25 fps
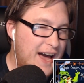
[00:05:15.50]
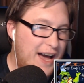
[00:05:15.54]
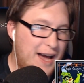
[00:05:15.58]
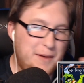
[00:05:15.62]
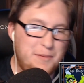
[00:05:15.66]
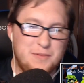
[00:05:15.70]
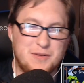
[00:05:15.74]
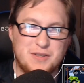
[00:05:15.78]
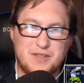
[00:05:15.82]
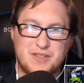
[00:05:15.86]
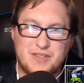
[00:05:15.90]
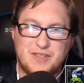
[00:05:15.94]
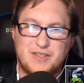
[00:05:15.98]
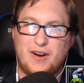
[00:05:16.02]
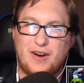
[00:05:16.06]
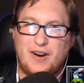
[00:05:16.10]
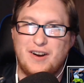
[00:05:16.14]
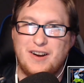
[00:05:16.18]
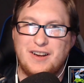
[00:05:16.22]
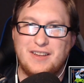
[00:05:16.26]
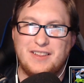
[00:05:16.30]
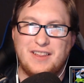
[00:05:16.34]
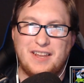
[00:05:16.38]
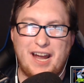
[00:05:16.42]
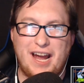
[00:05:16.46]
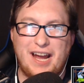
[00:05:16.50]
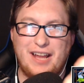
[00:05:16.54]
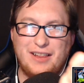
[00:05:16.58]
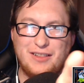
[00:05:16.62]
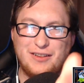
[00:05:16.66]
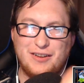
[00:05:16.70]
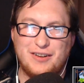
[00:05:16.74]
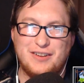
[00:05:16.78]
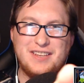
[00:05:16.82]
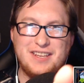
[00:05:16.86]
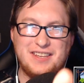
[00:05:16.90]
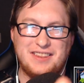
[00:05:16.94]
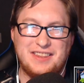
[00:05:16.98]
I'm sorry that I
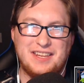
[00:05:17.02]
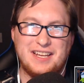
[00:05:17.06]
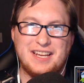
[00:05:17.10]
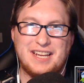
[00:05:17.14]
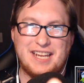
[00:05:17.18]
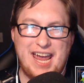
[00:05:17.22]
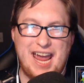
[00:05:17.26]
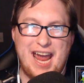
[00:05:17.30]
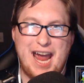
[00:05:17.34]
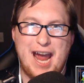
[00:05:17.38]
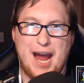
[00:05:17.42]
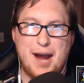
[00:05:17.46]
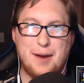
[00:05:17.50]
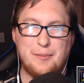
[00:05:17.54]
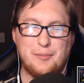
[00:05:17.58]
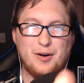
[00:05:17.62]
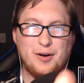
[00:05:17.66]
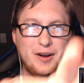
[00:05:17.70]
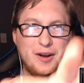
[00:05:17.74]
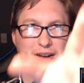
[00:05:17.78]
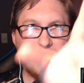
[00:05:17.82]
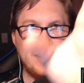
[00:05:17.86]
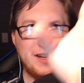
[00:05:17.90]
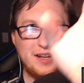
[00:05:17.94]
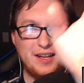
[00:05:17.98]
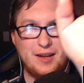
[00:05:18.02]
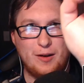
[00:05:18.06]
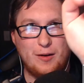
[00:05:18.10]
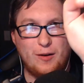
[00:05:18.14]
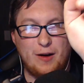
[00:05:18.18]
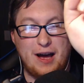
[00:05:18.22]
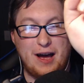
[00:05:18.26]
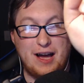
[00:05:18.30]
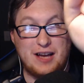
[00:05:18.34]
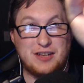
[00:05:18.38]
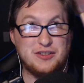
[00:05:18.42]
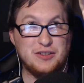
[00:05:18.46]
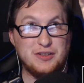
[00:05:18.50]
looked at the camera.
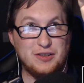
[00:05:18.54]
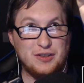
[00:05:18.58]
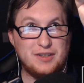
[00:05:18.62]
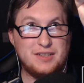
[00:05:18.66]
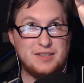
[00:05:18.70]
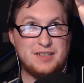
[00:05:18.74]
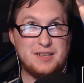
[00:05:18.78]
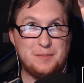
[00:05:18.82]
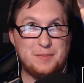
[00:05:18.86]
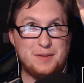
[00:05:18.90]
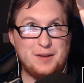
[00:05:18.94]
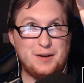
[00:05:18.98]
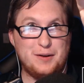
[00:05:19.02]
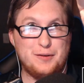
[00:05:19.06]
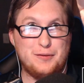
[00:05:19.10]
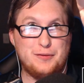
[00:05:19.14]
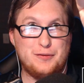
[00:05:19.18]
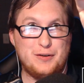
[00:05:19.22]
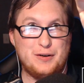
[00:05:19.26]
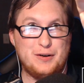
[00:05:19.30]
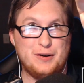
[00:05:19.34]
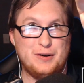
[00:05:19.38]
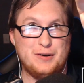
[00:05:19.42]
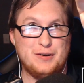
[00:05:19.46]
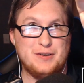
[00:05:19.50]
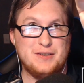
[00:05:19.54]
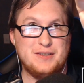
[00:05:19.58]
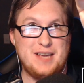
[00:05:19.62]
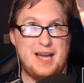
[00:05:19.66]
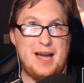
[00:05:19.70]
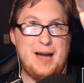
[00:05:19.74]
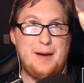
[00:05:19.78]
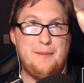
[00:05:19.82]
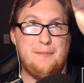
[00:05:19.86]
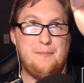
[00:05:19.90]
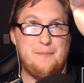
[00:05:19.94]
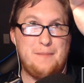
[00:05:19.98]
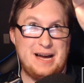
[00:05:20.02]
I actually looked up there first
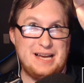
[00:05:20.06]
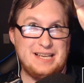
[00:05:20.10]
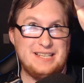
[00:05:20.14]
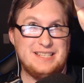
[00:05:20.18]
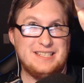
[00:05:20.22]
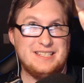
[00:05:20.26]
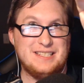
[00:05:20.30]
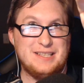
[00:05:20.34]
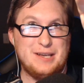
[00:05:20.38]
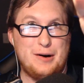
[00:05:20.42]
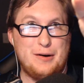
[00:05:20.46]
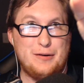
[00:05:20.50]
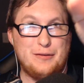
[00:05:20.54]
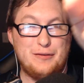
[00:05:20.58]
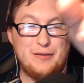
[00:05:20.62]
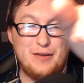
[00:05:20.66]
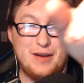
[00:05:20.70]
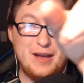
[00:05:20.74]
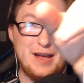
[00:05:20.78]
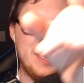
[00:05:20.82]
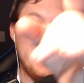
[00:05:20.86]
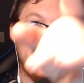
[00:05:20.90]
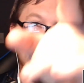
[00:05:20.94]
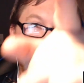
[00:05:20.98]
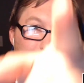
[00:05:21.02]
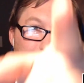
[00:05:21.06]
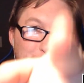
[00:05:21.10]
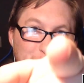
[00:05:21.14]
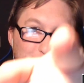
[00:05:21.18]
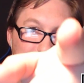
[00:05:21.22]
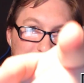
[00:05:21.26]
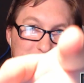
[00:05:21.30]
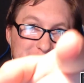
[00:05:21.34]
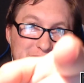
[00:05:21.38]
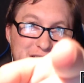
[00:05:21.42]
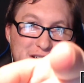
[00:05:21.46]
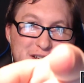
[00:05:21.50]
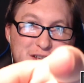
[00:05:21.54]
at myself,
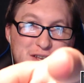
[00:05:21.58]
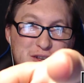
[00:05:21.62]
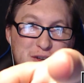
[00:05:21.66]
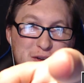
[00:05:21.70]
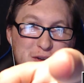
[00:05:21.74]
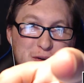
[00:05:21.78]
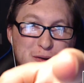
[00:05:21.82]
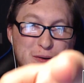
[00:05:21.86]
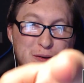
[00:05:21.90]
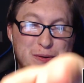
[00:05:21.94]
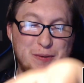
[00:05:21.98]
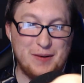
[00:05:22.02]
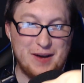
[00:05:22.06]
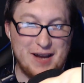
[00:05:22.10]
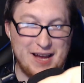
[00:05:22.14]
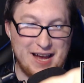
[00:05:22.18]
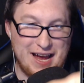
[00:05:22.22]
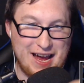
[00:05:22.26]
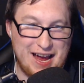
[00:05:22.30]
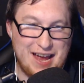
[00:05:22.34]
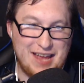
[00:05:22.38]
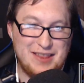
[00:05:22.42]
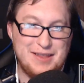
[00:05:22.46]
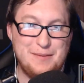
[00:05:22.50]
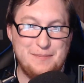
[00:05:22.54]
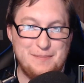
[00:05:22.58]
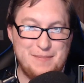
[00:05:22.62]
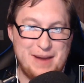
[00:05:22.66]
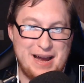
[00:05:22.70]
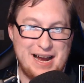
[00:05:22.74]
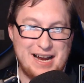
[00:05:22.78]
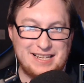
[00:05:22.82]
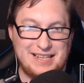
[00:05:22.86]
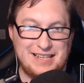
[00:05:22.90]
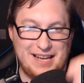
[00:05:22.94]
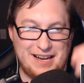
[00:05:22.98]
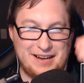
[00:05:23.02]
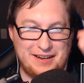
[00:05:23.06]
looked at you, and then
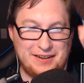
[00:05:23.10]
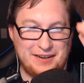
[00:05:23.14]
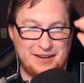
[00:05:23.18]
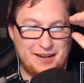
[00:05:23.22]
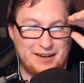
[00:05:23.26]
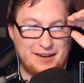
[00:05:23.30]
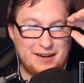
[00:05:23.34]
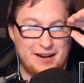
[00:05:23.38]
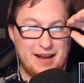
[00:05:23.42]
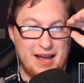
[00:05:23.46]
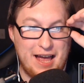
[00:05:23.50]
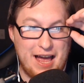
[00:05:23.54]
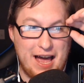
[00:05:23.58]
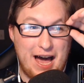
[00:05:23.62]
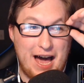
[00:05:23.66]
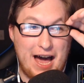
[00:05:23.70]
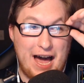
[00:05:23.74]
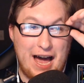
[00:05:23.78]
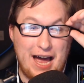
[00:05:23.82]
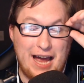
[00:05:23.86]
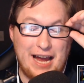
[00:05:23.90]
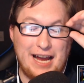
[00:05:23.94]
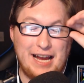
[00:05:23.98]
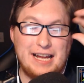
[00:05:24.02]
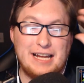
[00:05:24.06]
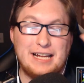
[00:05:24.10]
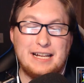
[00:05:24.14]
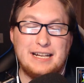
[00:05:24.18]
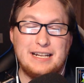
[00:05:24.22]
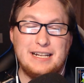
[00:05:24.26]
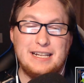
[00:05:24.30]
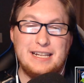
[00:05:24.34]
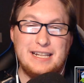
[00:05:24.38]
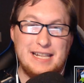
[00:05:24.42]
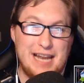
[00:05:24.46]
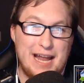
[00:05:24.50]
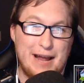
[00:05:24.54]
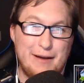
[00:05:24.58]
back down here. I
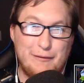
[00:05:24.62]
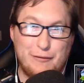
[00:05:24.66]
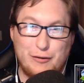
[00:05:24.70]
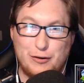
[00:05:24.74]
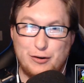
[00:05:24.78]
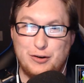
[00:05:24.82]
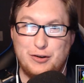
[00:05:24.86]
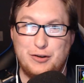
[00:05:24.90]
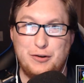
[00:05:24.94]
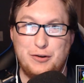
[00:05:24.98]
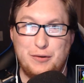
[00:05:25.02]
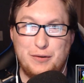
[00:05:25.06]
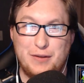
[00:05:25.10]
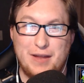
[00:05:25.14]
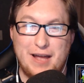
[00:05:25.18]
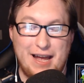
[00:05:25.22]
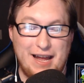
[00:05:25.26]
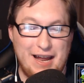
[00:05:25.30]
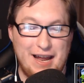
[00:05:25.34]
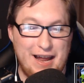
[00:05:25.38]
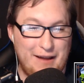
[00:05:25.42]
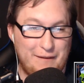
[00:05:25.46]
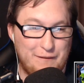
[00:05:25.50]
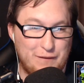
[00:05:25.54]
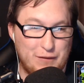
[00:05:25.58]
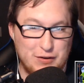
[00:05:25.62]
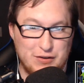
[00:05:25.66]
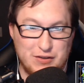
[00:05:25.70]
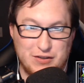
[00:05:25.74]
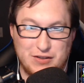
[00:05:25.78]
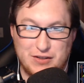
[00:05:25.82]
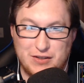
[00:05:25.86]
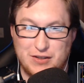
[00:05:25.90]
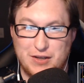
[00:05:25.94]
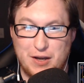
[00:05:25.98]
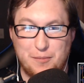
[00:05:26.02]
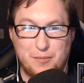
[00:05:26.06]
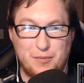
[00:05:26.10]
never do that. And for
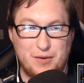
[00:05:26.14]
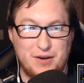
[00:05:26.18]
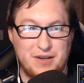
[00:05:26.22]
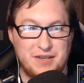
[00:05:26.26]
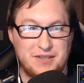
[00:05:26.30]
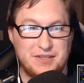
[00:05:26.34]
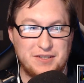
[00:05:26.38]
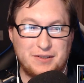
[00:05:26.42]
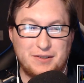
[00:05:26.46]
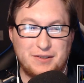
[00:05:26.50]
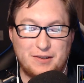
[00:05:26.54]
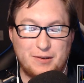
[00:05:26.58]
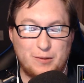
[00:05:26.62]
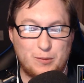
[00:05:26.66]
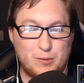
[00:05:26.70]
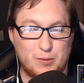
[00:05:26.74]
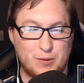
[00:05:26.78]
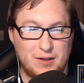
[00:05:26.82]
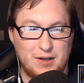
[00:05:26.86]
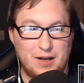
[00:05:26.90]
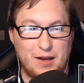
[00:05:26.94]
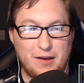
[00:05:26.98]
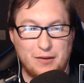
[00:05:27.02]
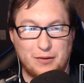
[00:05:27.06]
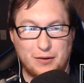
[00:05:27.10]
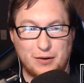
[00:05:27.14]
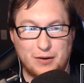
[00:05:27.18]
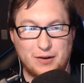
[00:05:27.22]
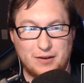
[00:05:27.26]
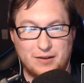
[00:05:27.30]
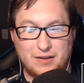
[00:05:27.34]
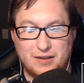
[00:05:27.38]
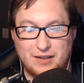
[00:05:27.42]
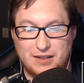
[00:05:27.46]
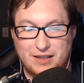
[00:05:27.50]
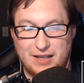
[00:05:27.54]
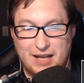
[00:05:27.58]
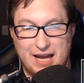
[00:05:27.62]
some reason or
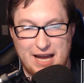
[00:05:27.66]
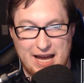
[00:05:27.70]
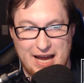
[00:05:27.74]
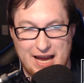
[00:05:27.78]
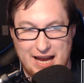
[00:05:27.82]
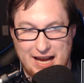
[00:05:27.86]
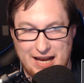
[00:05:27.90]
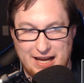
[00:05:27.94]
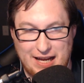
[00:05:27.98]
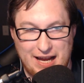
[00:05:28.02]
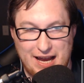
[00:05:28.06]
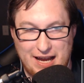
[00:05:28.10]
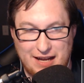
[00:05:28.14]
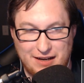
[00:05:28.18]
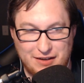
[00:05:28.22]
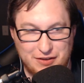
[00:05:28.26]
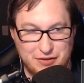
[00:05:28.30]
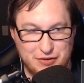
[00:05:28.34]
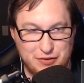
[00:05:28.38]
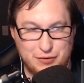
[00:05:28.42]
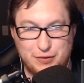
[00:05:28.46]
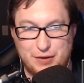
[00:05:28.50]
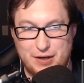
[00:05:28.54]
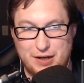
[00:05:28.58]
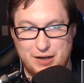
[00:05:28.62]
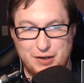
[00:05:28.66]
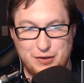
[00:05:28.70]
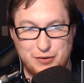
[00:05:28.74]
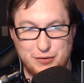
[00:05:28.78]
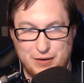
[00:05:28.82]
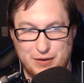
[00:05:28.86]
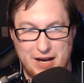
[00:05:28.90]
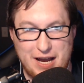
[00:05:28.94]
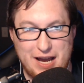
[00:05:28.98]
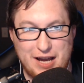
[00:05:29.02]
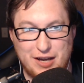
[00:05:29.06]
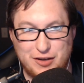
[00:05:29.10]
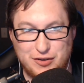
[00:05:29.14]
another, I had a strange
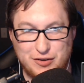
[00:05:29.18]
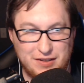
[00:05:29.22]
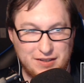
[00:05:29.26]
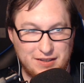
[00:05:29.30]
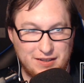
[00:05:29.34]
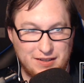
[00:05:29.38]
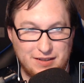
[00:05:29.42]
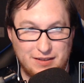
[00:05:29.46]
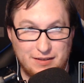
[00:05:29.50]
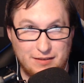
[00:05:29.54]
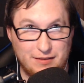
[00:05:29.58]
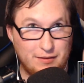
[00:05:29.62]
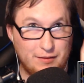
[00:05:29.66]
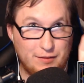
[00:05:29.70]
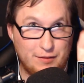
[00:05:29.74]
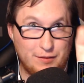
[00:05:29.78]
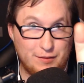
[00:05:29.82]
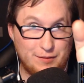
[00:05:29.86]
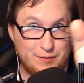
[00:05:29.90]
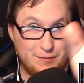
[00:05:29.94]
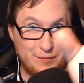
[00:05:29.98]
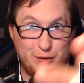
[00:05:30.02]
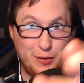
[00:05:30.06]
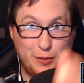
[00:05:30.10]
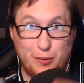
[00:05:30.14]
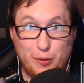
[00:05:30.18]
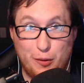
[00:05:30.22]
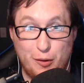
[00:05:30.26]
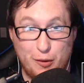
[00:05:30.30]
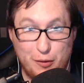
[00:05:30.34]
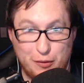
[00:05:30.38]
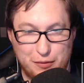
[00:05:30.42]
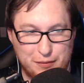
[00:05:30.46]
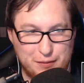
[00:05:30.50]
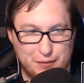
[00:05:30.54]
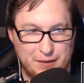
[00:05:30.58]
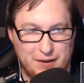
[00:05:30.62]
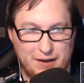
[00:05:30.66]
reaction to do all
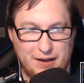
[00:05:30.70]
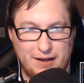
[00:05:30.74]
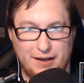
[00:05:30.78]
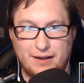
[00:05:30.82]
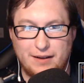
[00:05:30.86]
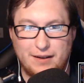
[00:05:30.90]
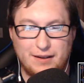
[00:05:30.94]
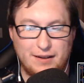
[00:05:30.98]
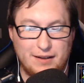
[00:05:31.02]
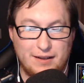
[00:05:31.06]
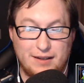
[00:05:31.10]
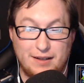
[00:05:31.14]
three.